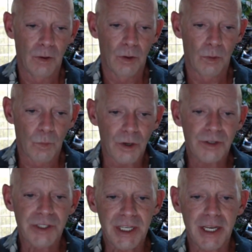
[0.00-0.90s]
Work
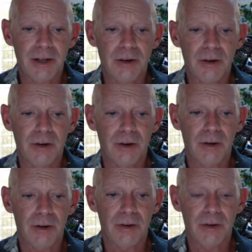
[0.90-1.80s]
together
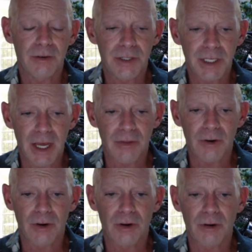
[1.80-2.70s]

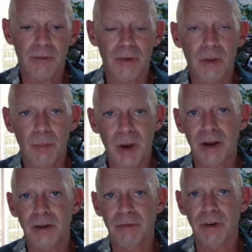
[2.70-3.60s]
for the
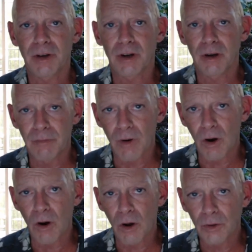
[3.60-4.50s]
benefit of
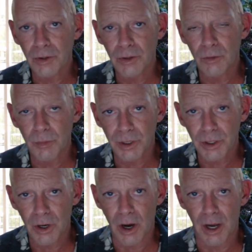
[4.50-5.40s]
all
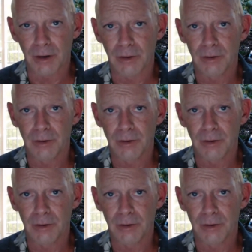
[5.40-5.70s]
humankind.